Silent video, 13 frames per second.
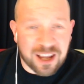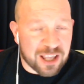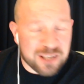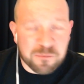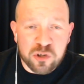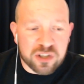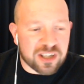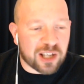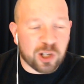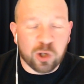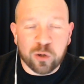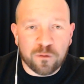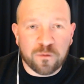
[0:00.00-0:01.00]
As much as I
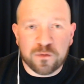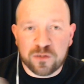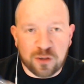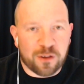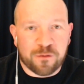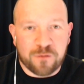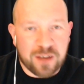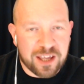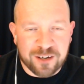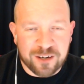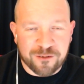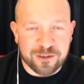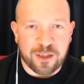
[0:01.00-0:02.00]
love Darth
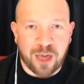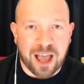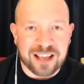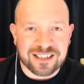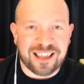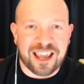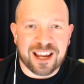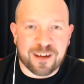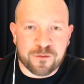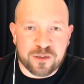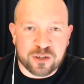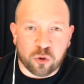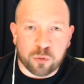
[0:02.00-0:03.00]
Vader and the aesthetic of
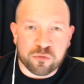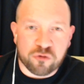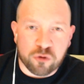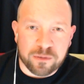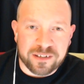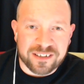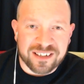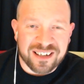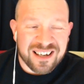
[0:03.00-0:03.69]
the Stormtroopers,